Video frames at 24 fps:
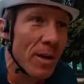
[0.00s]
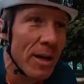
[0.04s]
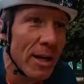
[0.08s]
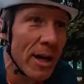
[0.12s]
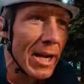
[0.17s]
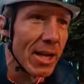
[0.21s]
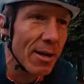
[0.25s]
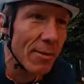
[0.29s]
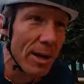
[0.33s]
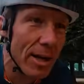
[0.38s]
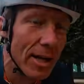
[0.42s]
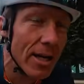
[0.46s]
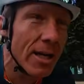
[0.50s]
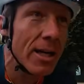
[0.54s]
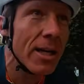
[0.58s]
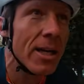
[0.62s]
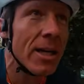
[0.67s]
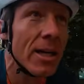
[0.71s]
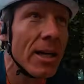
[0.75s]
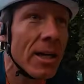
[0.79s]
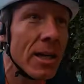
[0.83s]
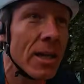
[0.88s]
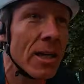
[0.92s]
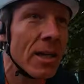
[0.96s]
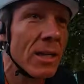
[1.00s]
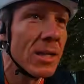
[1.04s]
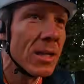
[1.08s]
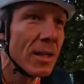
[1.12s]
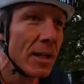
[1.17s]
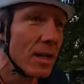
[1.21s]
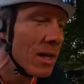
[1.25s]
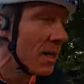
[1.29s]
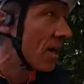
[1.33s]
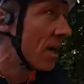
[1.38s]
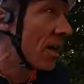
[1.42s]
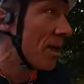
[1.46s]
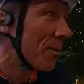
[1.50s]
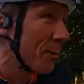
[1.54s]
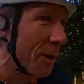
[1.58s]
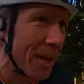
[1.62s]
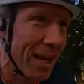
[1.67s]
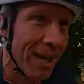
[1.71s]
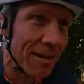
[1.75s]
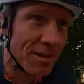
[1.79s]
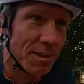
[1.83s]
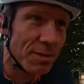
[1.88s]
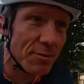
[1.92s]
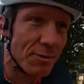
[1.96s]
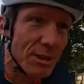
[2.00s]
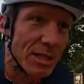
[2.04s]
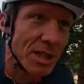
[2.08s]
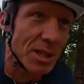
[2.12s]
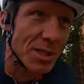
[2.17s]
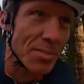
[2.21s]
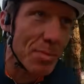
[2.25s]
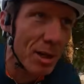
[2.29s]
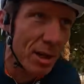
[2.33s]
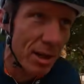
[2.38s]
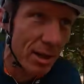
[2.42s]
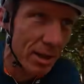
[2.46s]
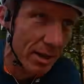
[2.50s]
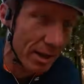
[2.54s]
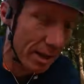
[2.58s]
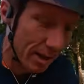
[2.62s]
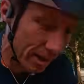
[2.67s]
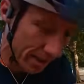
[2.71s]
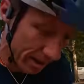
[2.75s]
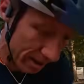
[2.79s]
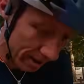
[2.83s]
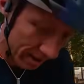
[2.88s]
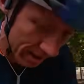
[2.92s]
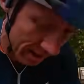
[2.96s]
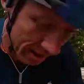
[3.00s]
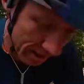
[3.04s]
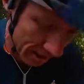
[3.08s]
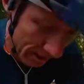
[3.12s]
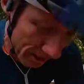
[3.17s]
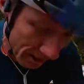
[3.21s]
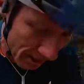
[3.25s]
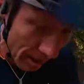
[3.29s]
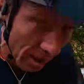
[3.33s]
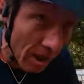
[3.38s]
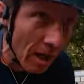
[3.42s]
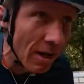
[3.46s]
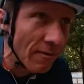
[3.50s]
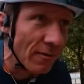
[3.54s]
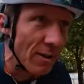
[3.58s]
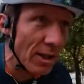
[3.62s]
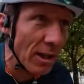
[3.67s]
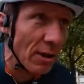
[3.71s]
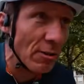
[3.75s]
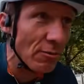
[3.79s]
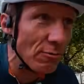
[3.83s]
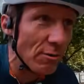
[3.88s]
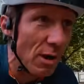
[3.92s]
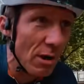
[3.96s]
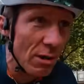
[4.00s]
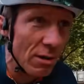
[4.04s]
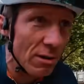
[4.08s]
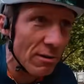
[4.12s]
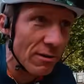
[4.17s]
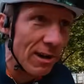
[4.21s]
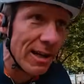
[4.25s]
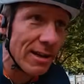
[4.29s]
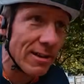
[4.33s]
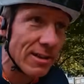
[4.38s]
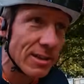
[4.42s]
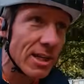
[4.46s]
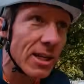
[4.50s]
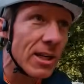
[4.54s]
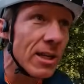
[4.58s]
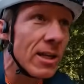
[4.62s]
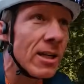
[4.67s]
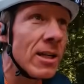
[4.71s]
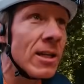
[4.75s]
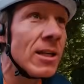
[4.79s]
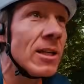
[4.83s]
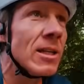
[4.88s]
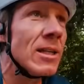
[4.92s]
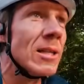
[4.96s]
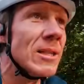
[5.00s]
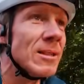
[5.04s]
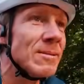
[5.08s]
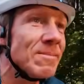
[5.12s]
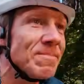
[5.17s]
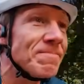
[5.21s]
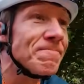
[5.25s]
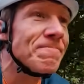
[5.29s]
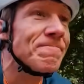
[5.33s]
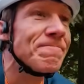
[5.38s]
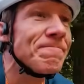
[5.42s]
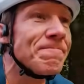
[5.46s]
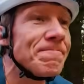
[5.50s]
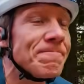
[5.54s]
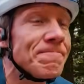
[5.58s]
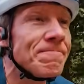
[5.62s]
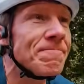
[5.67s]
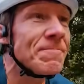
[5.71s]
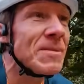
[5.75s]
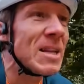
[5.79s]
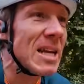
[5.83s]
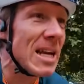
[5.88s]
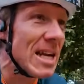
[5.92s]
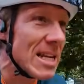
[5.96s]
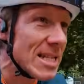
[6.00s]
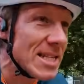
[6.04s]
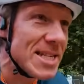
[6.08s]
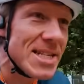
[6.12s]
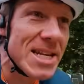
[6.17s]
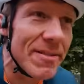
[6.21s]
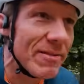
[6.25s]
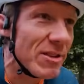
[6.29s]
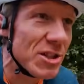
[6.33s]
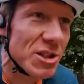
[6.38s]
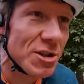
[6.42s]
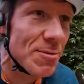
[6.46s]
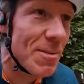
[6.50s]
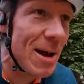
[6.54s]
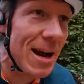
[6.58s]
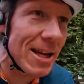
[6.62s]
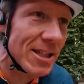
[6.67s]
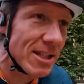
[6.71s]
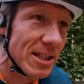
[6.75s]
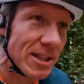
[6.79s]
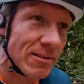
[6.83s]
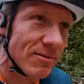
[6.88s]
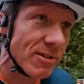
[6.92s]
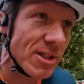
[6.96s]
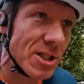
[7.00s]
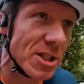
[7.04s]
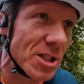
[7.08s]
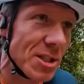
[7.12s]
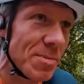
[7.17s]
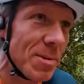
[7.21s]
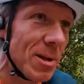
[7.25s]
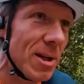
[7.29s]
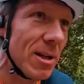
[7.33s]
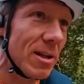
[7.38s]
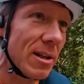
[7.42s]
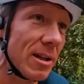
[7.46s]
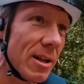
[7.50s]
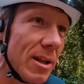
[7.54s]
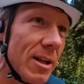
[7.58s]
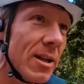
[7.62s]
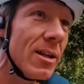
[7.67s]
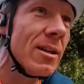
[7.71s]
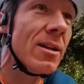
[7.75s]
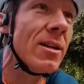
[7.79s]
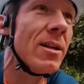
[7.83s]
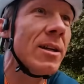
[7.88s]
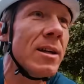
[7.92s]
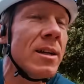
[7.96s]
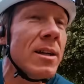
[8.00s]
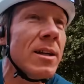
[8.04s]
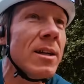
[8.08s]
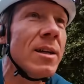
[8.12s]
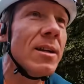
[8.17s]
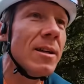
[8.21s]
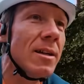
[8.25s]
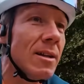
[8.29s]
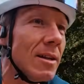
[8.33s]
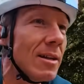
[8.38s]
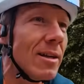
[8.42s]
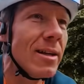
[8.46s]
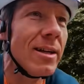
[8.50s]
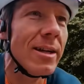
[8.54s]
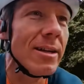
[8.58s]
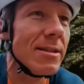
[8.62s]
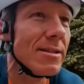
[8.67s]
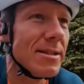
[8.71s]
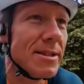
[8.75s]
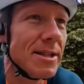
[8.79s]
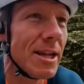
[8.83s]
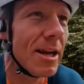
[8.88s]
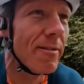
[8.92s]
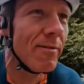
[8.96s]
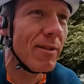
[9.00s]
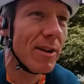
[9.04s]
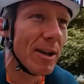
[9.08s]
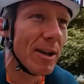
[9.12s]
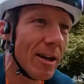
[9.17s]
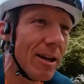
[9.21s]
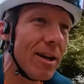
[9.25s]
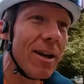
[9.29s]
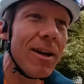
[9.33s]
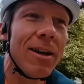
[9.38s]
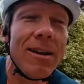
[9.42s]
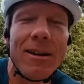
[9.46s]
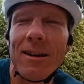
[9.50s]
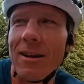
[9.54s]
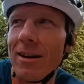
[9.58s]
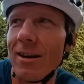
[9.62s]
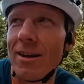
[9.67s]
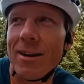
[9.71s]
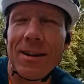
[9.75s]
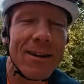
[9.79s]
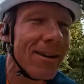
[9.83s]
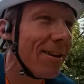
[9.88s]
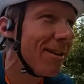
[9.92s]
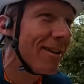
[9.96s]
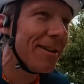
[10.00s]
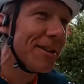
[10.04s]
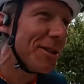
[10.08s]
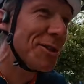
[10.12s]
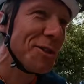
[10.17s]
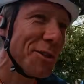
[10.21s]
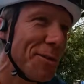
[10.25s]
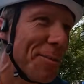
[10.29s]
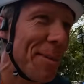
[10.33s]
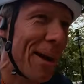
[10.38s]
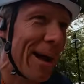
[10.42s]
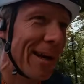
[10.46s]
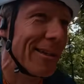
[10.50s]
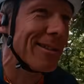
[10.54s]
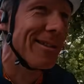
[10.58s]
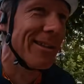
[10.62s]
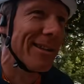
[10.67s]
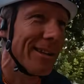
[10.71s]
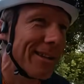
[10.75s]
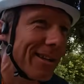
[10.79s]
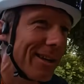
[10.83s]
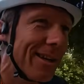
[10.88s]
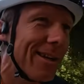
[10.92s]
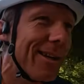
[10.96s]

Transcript: Anyway, I'm gonna head to Regent's Park for a little roll around. It's never dramatic, Regent's Park. It's never dramatic.